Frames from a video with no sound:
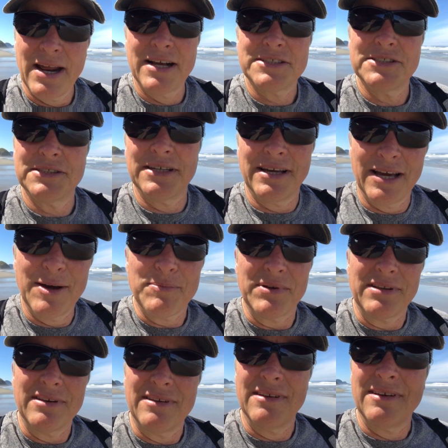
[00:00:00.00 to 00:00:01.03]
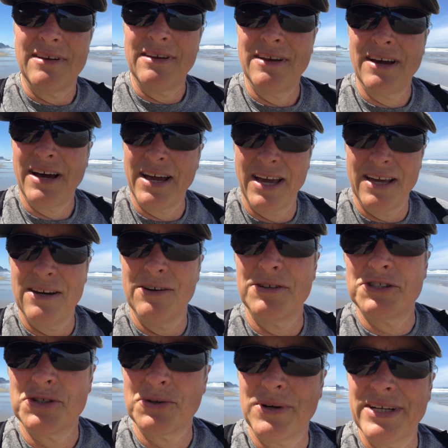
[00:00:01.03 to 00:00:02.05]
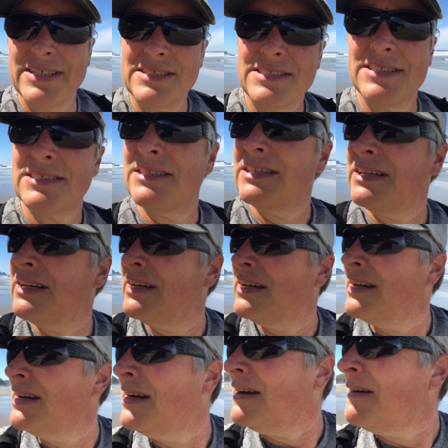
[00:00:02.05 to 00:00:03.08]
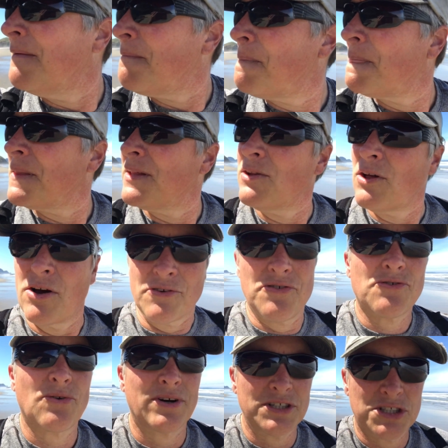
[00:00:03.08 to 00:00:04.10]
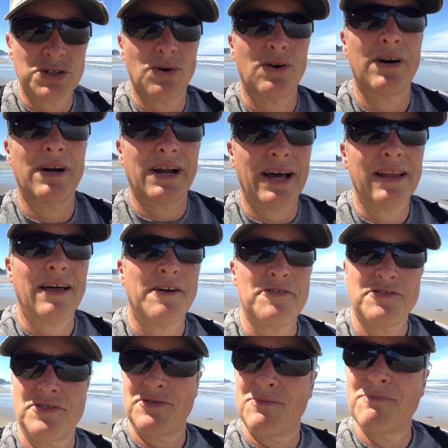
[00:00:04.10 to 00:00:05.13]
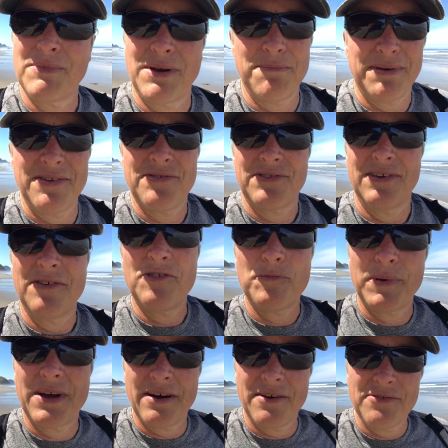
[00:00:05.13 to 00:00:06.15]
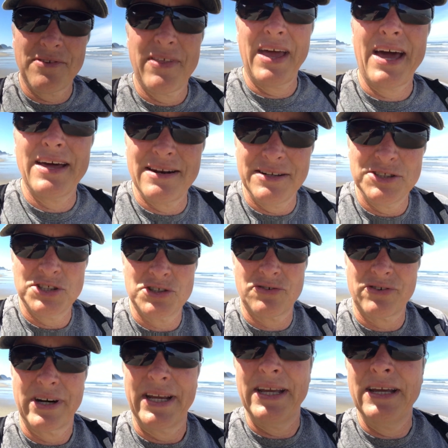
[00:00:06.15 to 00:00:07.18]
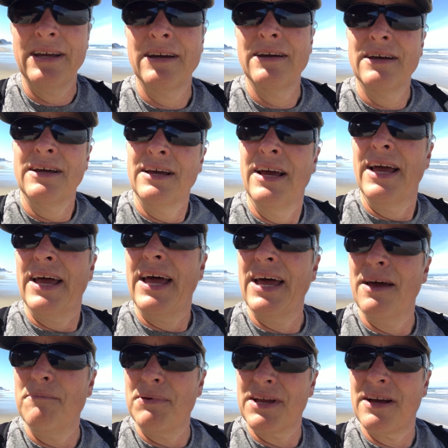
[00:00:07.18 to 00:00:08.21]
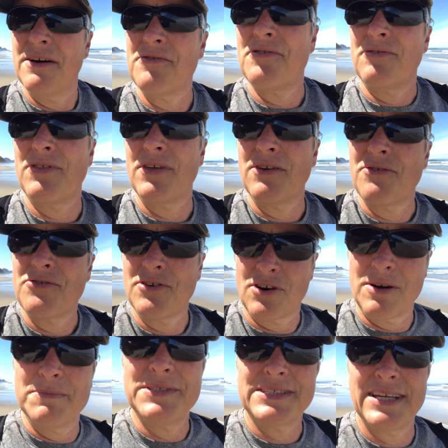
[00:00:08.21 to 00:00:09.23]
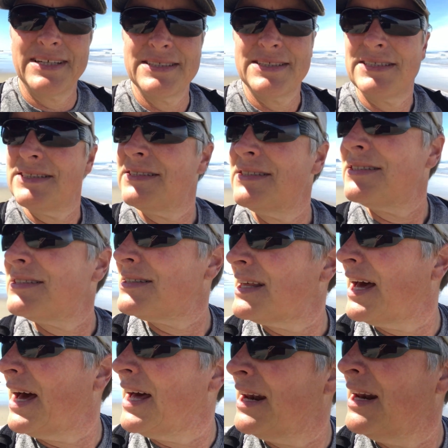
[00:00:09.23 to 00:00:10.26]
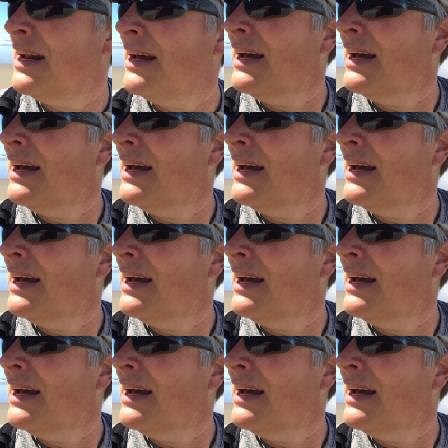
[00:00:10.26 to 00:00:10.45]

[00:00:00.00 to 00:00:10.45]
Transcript: it actually happened I had no choice long story short I lost my business because of the head injury and because of the circumstances that